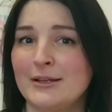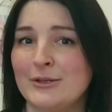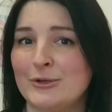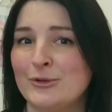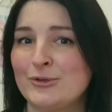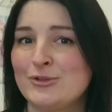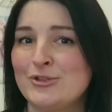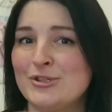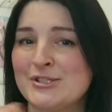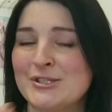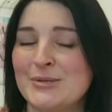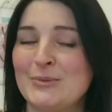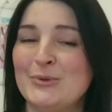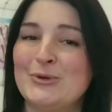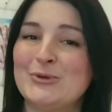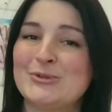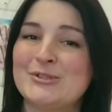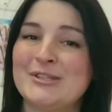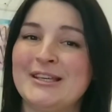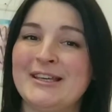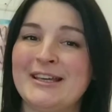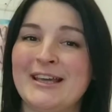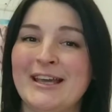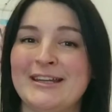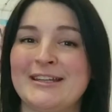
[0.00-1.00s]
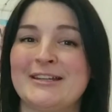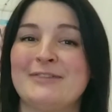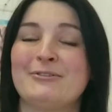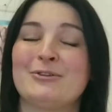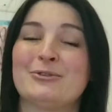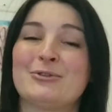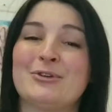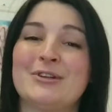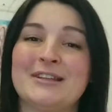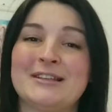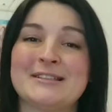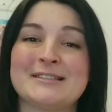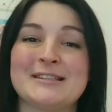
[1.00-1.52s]
and not just amusing, and I
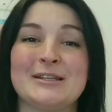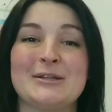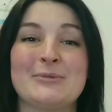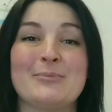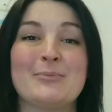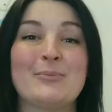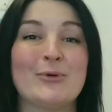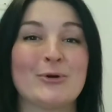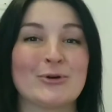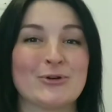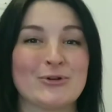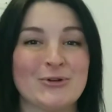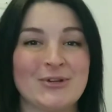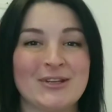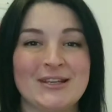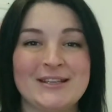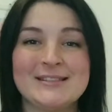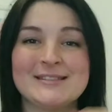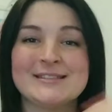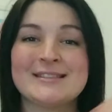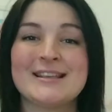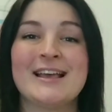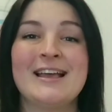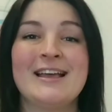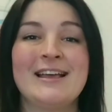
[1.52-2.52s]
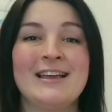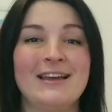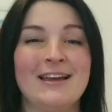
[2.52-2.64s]
will read this in Portuguese.